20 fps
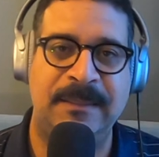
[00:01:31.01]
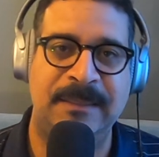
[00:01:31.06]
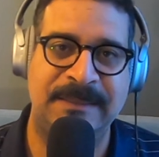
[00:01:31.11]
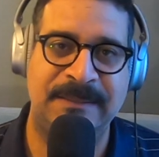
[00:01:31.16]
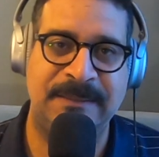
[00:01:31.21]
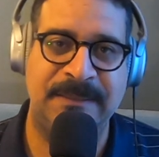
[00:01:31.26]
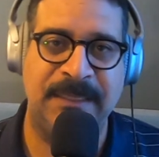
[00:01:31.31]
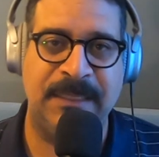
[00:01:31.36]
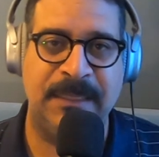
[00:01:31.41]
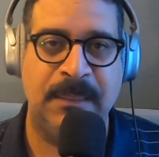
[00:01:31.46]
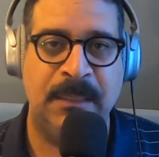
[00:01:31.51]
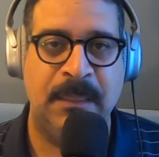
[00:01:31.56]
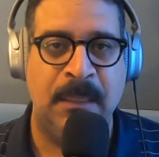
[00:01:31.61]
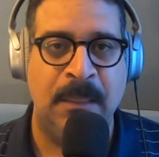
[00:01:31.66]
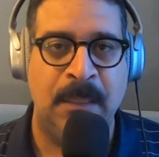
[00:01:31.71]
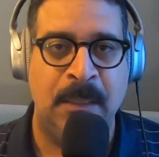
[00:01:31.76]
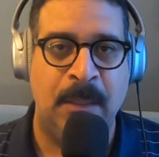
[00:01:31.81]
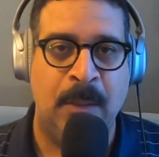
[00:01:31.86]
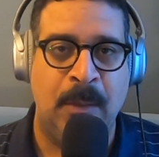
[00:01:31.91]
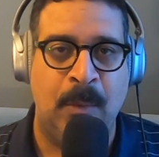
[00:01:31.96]
let's see.
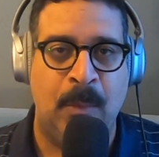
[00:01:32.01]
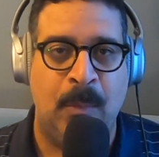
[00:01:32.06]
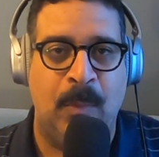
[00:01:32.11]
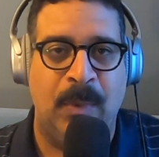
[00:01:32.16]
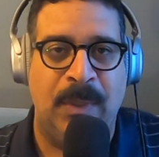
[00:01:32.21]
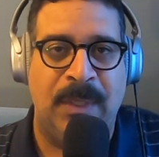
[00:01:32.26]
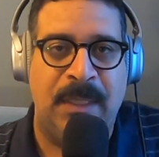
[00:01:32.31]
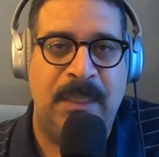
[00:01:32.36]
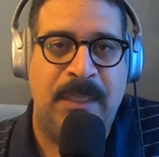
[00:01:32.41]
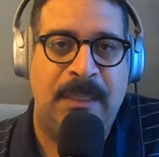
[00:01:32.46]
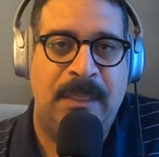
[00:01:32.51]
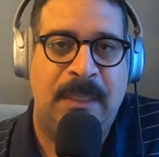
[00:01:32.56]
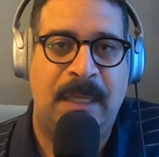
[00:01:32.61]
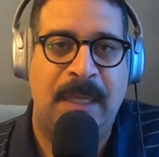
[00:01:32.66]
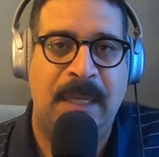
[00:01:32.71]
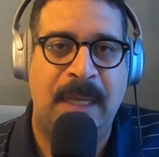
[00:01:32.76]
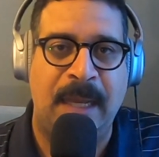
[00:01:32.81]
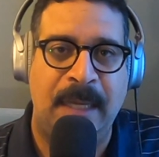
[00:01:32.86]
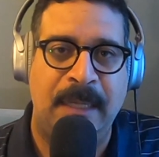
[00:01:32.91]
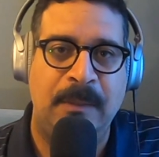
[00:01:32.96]
When
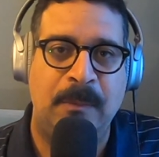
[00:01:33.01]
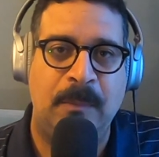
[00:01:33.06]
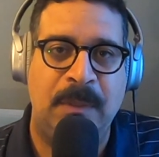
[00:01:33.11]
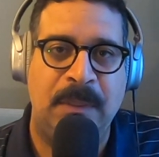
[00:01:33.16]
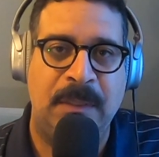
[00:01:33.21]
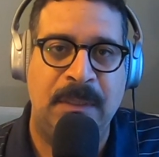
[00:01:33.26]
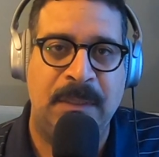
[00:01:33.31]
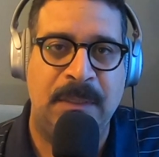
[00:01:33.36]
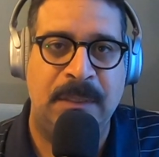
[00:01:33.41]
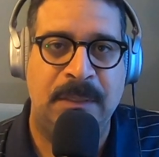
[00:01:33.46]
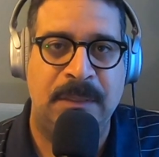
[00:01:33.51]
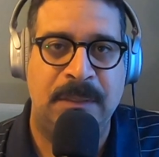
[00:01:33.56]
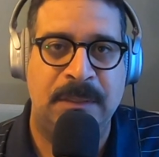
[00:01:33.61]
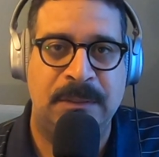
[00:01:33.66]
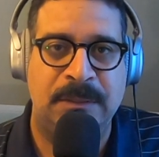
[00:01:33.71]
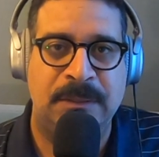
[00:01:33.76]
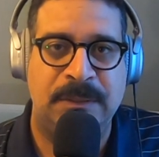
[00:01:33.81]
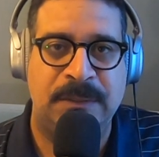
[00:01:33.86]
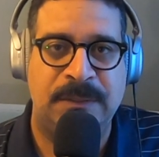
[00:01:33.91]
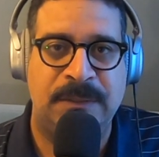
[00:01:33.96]
I
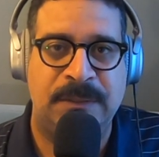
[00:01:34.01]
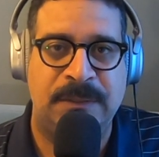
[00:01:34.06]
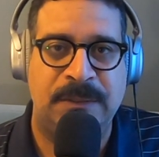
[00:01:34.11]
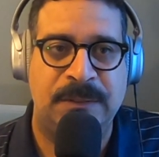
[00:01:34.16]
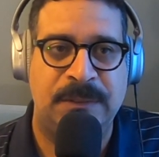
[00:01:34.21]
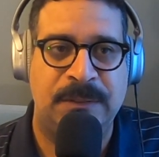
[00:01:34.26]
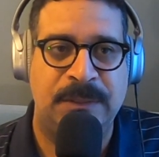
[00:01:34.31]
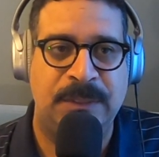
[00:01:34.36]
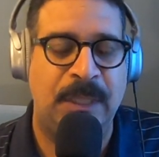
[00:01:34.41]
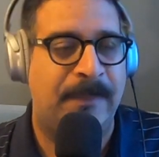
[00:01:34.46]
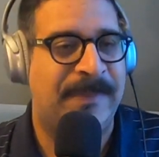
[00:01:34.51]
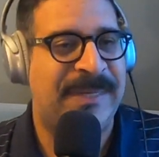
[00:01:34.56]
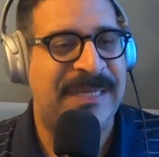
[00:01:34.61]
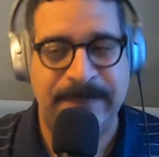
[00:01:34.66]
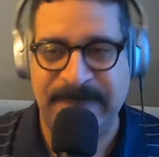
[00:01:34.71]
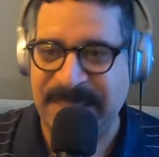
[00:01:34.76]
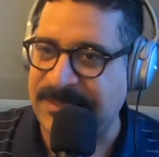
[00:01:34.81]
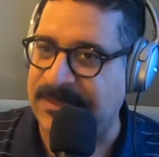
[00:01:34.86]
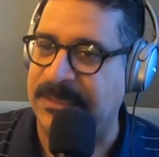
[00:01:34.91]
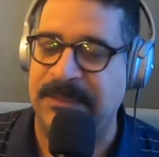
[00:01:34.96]
was, I'm in
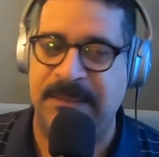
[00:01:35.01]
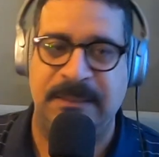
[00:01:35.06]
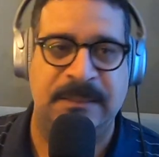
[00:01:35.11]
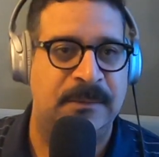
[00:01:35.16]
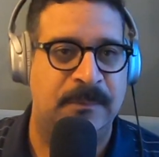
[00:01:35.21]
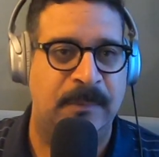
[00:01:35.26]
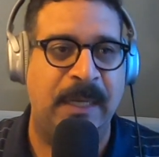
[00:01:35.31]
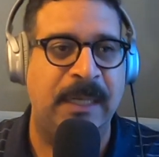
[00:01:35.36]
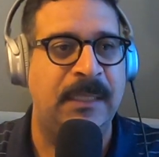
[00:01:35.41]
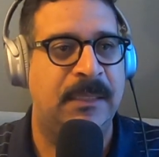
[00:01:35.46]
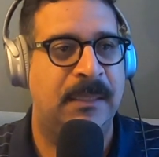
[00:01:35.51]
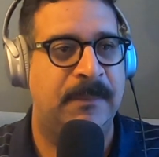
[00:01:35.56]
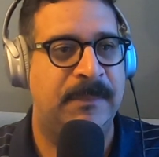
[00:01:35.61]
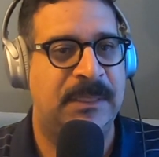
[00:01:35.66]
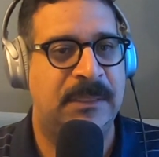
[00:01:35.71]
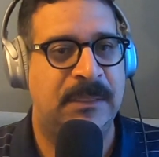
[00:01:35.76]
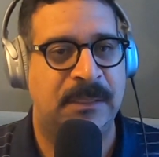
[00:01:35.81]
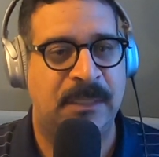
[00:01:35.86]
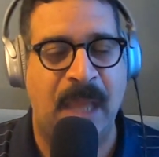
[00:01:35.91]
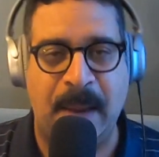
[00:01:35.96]
the business, right? I'm
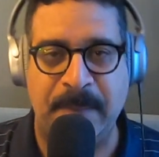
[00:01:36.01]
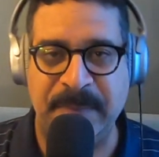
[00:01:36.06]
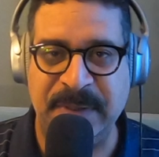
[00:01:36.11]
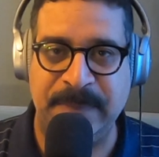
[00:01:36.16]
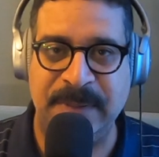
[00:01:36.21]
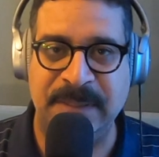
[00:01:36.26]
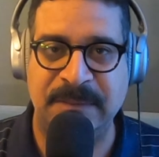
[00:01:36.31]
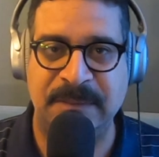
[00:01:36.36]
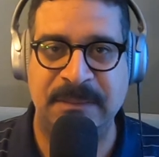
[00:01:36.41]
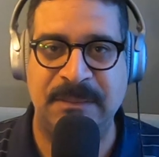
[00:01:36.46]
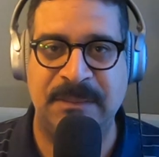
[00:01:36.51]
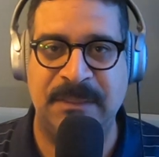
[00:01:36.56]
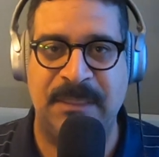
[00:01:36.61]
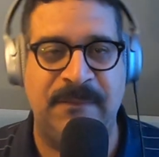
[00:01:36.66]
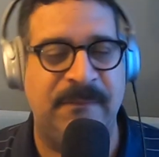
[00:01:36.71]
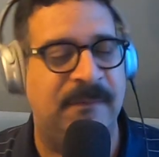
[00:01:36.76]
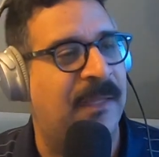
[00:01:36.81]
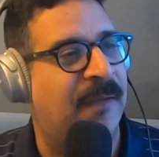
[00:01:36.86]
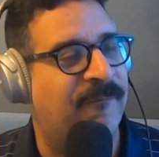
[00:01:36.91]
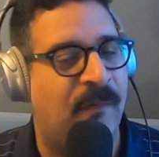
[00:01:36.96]
in the comedy business.
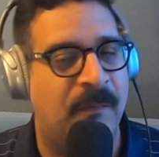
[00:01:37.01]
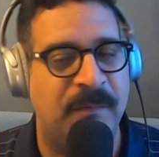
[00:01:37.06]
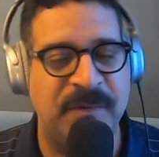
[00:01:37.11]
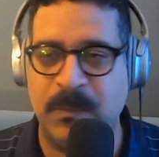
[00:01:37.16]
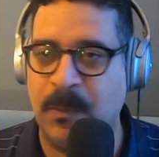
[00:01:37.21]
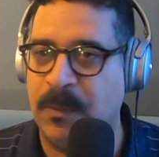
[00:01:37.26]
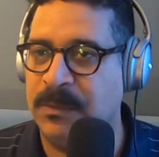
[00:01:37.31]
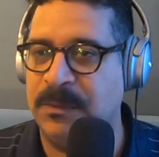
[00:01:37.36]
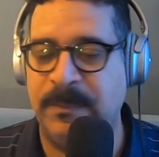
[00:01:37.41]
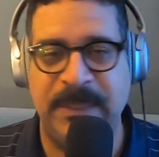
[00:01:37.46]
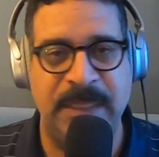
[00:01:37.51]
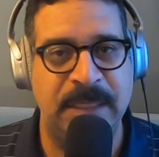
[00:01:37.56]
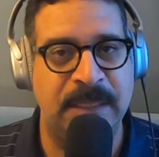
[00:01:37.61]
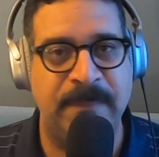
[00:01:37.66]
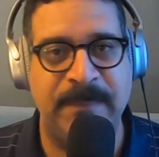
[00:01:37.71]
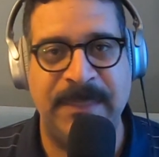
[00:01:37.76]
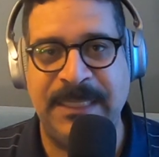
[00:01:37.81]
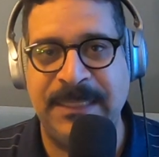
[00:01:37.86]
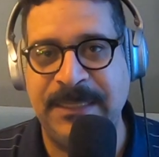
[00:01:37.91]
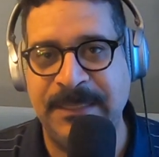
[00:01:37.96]
I've always wanted to be a
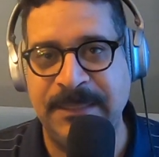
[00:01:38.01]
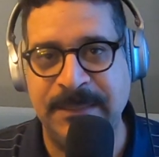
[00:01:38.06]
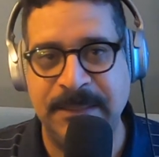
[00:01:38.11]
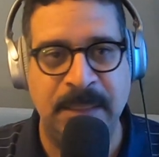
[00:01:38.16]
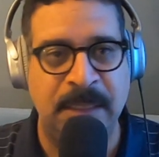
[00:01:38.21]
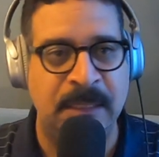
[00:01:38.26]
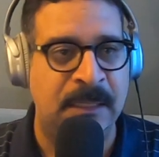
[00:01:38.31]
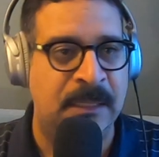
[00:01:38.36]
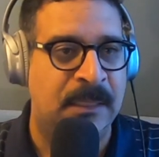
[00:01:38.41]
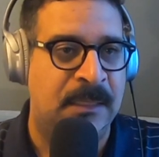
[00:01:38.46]
comedian.